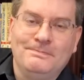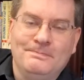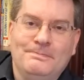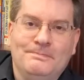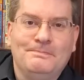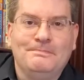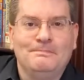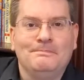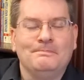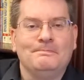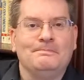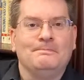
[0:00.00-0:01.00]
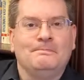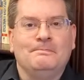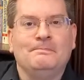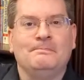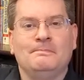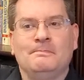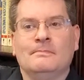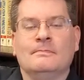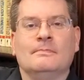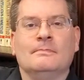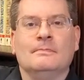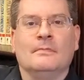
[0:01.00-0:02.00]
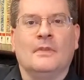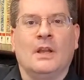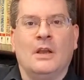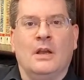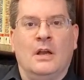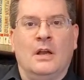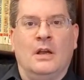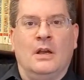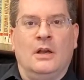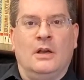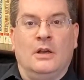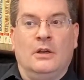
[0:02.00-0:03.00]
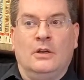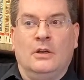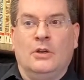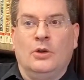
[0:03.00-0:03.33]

Nobody speaks.